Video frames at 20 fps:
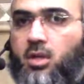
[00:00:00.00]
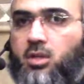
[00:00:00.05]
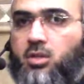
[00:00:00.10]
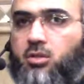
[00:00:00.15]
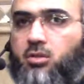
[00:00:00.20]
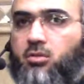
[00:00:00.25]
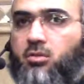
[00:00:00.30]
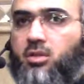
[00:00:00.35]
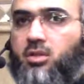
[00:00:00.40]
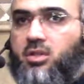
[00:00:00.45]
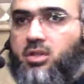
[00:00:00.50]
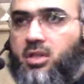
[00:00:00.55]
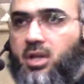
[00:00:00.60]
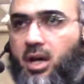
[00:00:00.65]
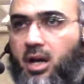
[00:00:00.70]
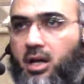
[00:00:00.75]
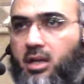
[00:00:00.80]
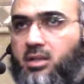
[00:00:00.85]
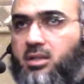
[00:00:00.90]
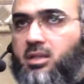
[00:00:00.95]
to the
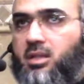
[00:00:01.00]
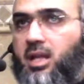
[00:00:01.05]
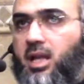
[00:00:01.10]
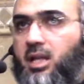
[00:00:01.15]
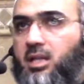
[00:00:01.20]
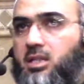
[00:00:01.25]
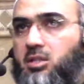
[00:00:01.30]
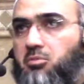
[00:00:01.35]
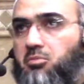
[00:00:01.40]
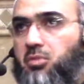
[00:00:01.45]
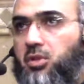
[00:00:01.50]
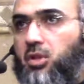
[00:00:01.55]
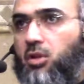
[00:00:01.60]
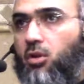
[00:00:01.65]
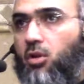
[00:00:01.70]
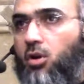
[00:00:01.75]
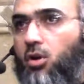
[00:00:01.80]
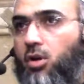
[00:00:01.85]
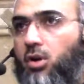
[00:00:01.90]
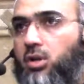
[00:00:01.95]
stocks that
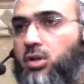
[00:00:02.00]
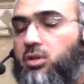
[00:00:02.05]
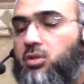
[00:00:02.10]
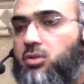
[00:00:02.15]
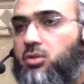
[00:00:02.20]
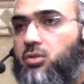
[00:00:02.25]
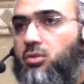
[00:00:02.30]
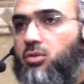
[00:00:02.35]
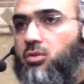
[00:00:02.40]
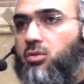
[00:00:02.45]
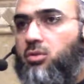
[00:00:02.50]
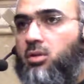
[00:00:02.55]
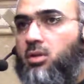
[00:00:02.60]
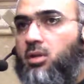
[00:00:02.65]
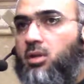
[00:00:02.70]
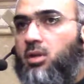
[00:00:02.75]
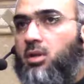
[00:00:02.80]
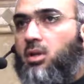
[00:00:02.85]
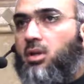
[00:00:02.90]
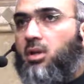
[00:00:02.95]
belong to
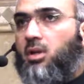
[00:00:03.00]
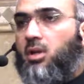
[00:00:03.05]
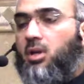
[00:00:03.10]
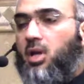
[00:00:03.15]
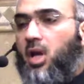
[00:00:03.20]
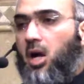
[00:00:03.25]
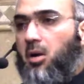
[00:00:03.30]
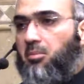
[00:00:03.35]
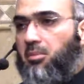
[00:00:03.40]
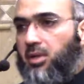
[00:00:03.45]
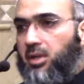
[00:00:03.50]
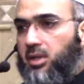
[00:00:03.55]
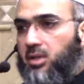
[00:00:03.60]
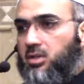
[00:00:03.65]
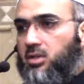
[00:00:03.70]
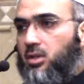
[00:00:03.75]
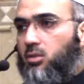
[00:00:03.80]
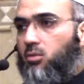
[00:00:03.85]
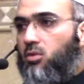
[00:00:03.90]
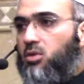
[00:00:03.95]

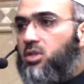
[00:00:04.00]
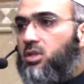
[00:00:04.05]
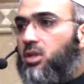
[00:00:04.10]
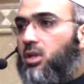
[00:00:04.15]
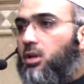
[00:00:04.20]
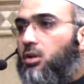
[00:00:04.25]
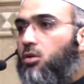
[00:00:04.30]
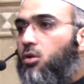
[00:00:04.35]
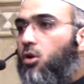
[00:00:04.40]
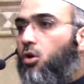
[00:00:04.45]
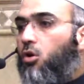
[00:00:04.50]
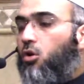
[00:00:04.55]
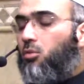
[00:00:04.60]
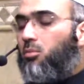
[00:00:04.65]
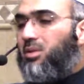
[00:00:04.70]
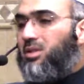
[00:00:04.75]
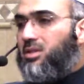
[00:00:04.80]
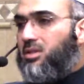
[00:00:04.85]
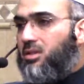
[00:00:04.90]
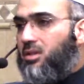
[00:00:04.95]
companies in which their core
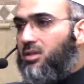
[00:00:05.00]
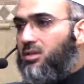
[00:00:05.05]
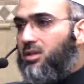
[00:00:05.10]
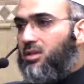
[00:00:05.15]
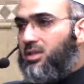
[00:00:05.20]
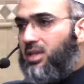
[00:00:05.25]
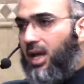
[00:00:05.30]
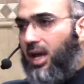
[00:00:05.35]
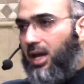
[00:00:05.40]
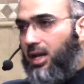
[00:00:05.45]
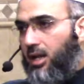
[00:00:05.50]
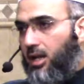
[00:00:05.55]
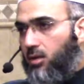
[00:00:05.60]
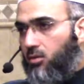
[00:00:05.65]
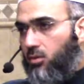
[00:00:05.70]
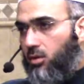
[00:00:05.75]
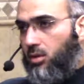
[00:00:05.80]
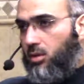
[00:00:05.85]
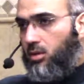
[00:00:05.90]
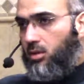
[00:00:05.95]
business is a halal
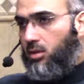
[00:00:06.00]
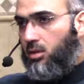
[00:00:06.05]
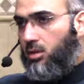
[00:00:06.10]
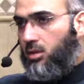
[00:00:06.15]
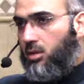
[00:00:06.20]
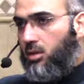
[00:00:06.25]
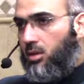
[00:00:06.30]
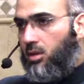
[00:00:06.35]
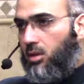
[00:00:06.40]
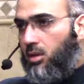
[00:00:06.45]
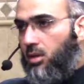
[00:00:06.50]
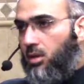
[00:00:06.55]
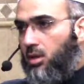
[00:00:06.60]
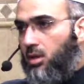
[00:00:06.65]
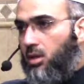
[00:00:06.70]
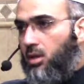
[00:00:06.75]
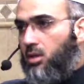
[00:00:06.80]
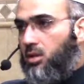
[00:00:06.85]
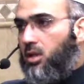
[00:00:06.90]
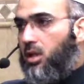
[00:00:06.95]
one.
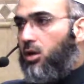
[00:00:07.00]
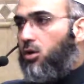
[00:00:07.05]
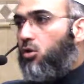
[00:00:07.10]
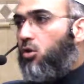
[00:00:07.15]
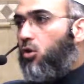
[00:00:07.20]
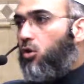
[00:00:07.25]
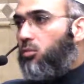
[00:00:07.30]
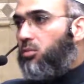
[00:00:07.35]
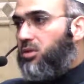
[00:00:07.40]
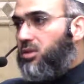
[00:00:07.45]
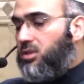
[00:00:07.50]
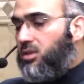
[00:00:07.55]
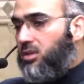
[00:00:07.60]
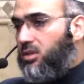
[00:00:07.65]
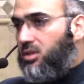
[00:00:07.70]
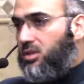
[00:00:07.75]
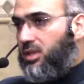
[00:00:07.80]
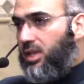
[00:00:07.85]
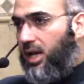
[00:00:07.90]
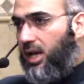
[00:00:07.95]
Their core business
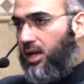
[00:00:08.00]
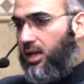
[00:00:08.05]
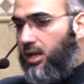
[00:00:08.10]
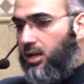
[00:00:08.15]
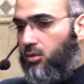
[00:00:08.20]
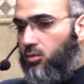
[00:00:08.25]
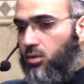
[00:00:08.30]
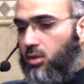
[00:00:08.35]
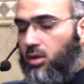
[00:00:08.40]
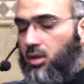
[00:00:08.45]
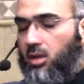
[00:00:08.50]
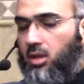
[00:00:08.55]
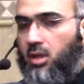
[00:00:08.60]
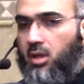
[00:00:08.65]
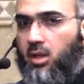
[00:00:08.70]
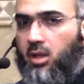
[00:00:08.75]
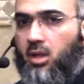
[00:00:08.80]
is a halal one.